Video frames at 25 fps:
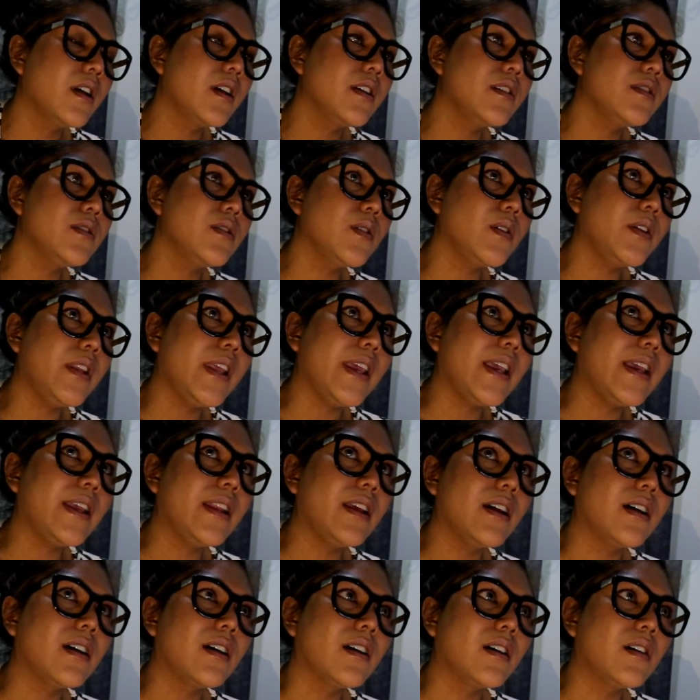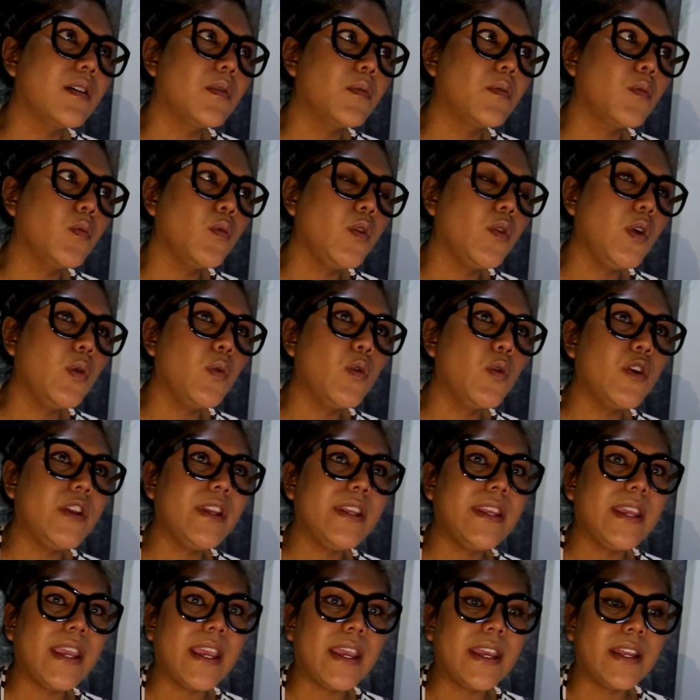so that we
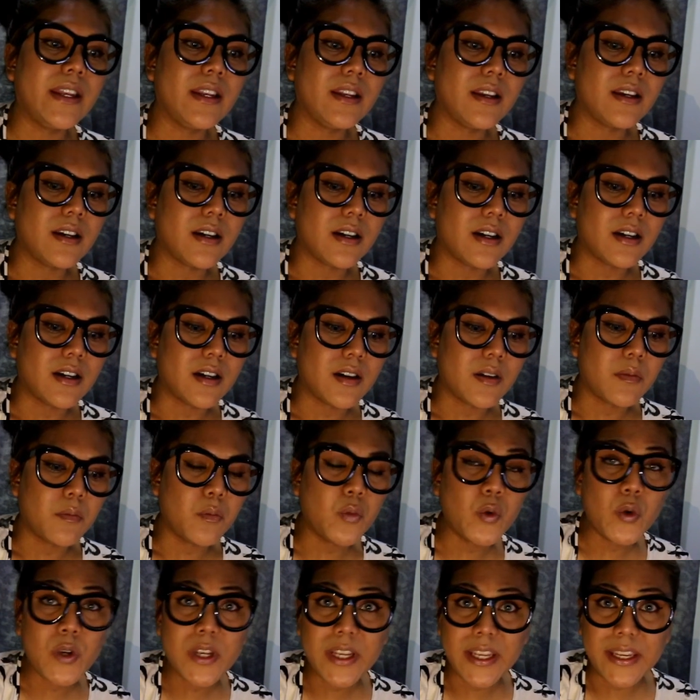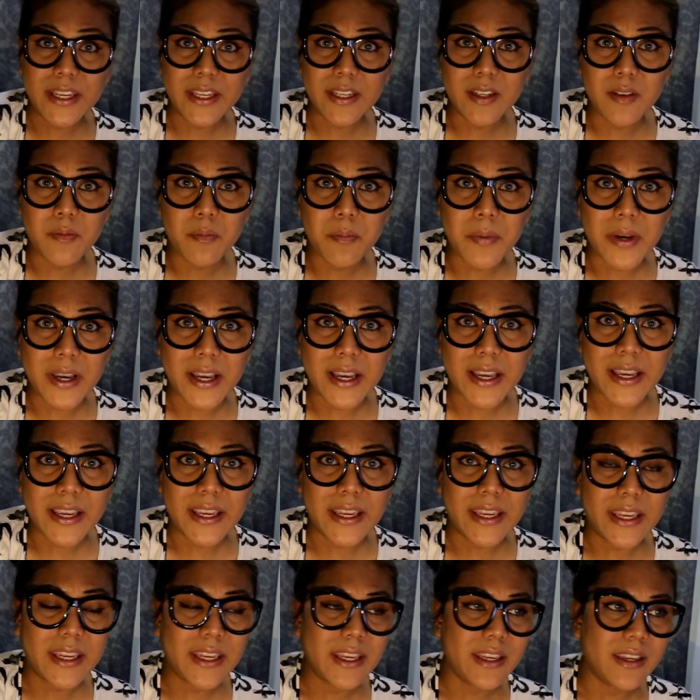won't get bullied
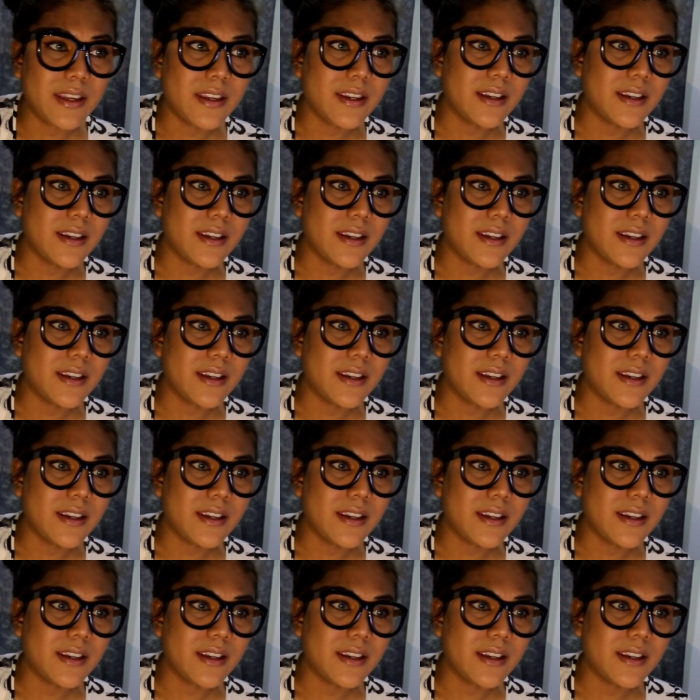by